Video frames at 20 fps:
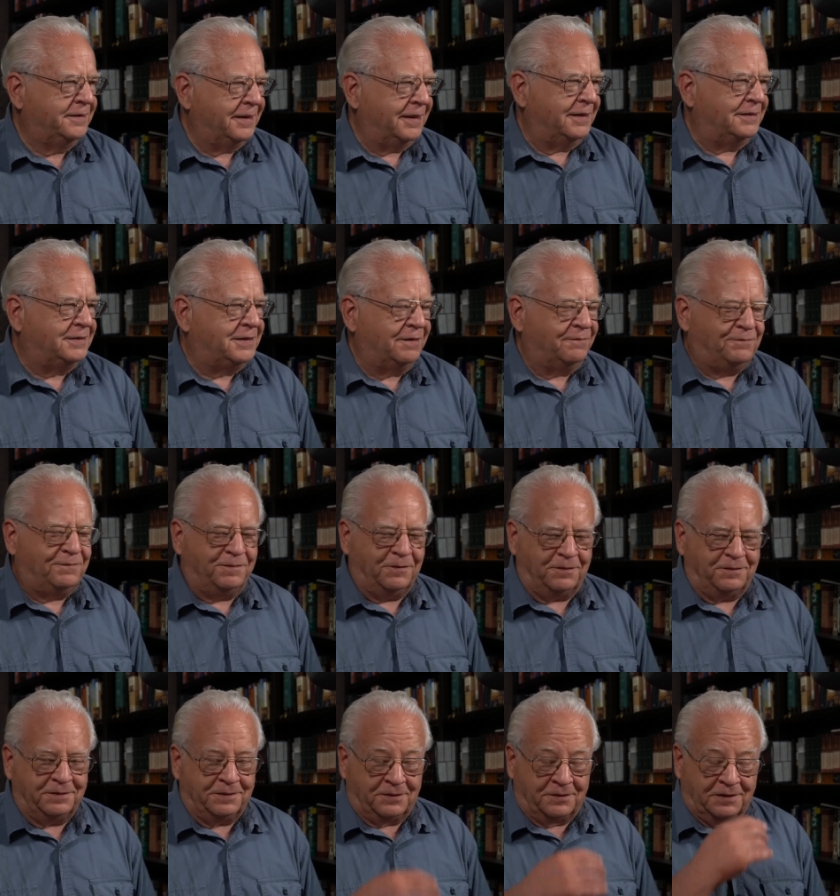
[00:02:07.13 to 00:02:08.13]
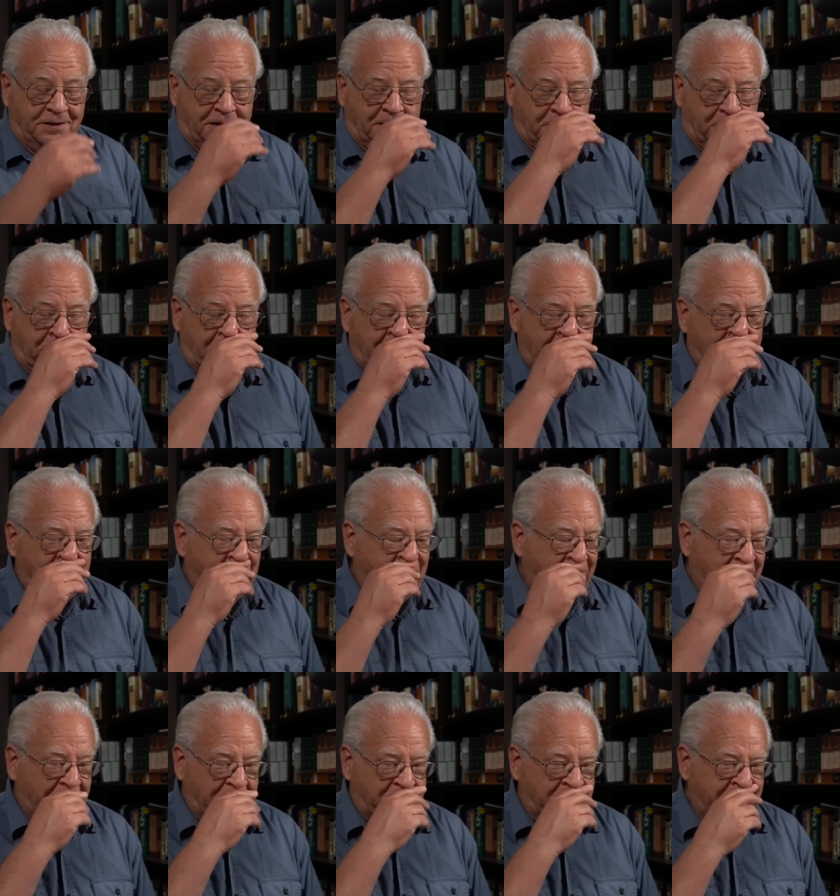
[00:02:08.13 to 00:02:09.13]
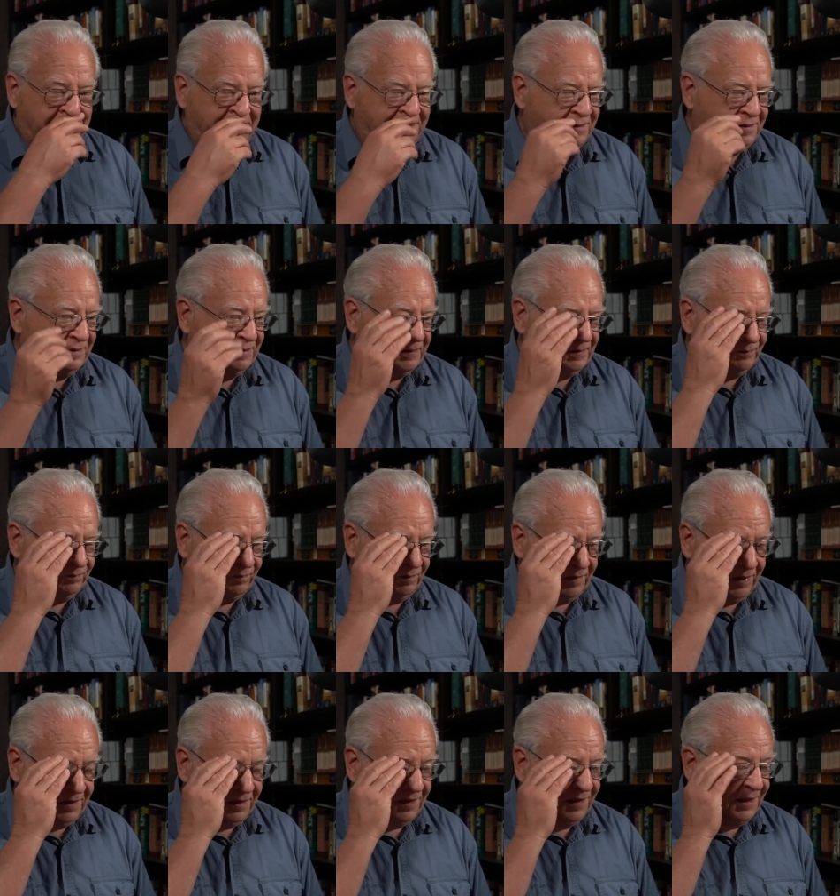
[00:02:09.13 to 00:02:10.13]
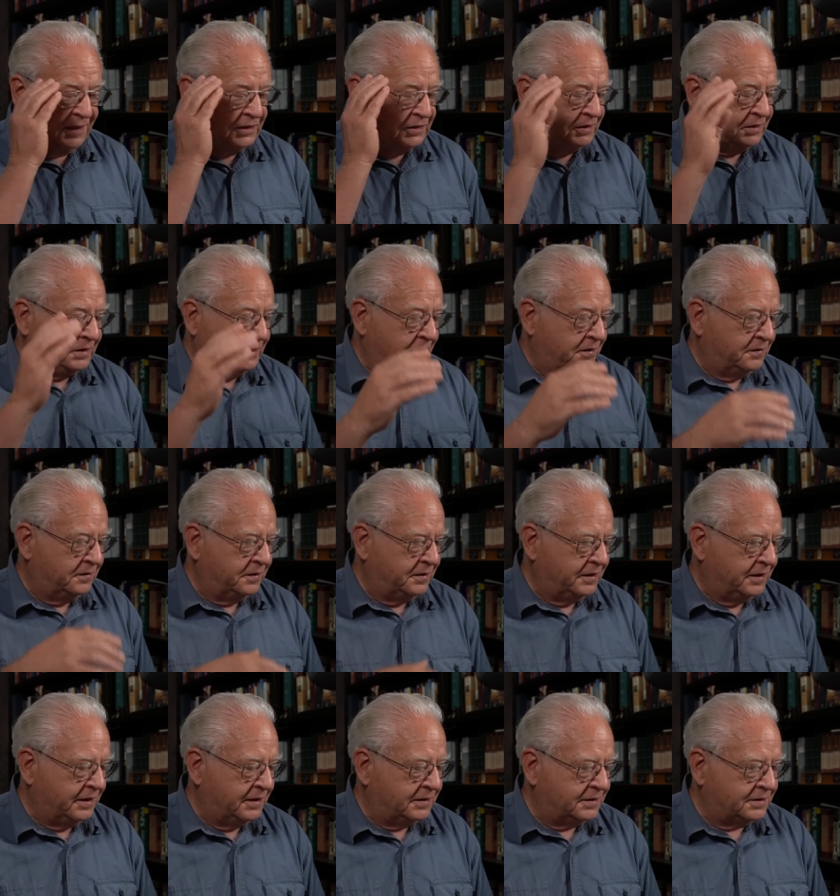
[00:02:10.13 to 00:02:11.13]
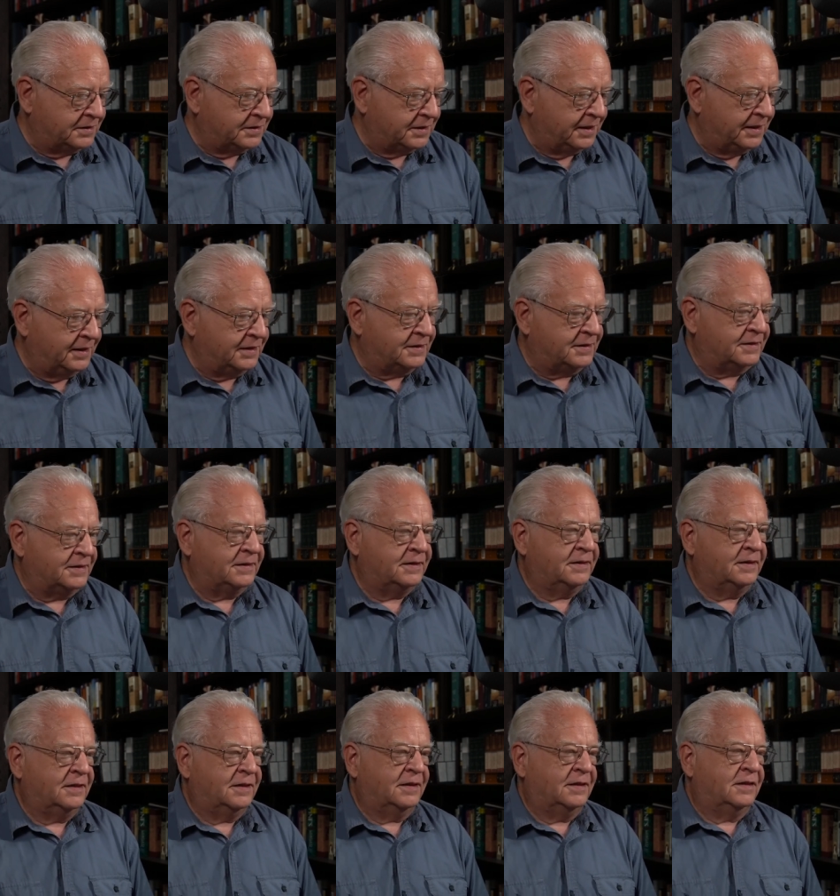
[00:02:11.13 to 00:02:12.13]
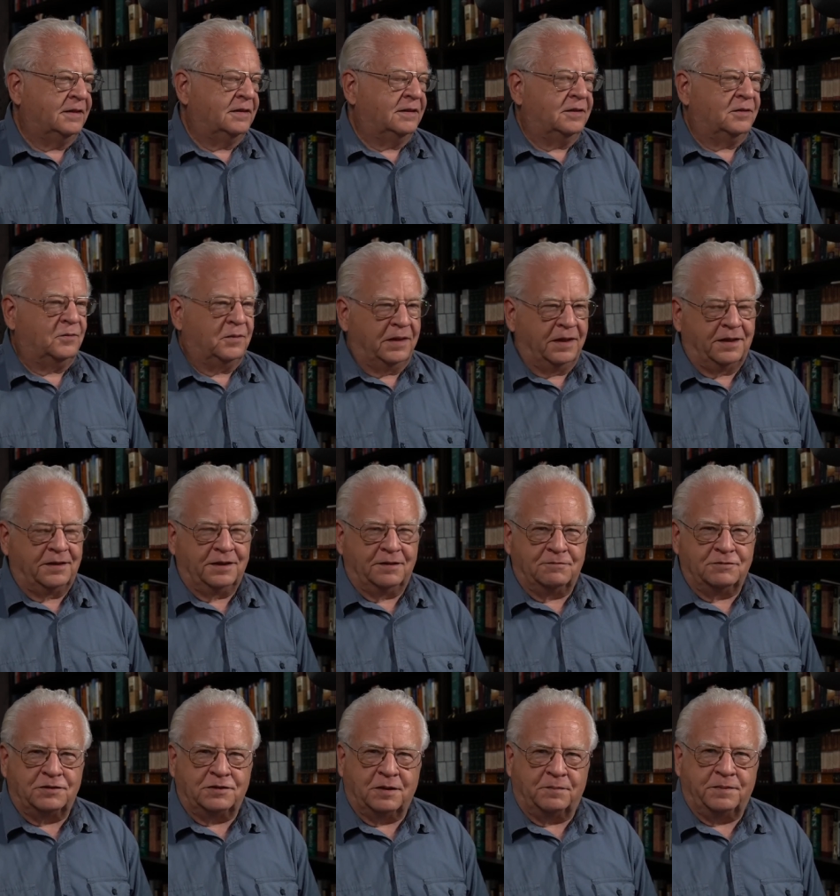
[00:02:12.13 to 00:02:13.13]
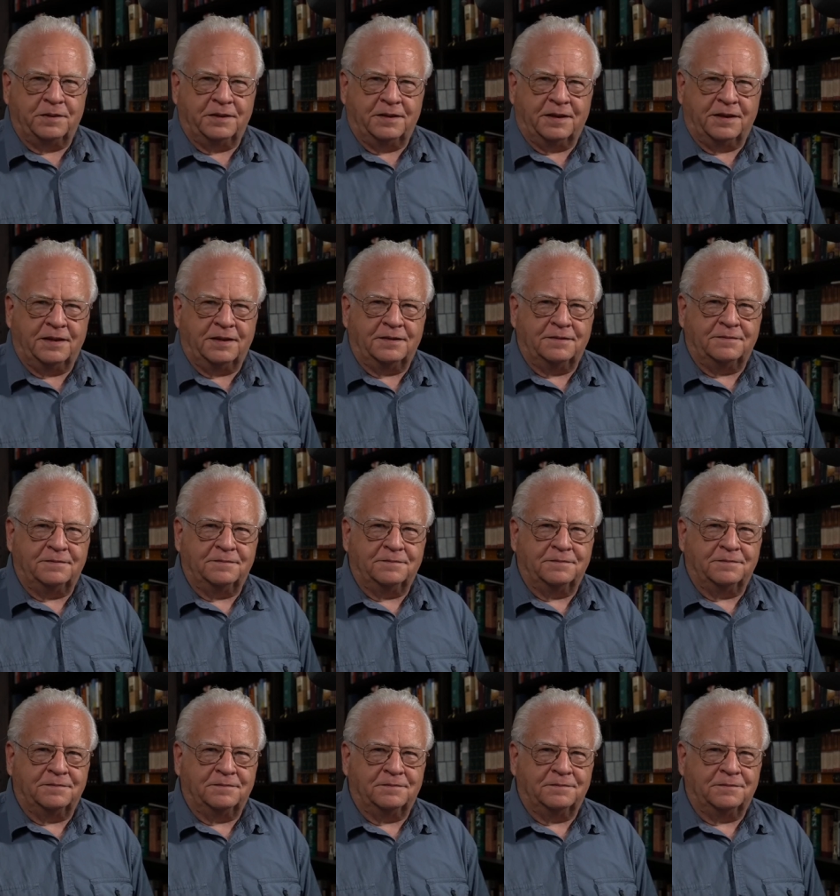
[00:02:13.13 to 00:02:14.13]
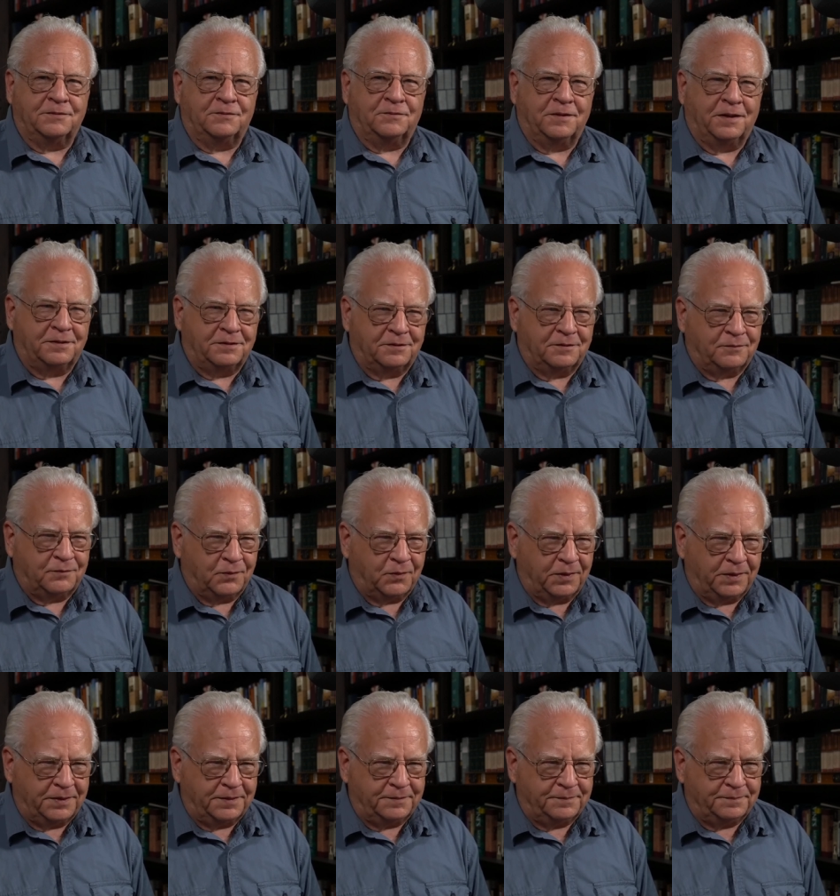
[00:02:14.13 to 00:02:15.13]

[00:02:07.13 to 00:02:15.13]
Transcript: as if they're not all political years, an election year in the United States, well, that was something I would rather avoid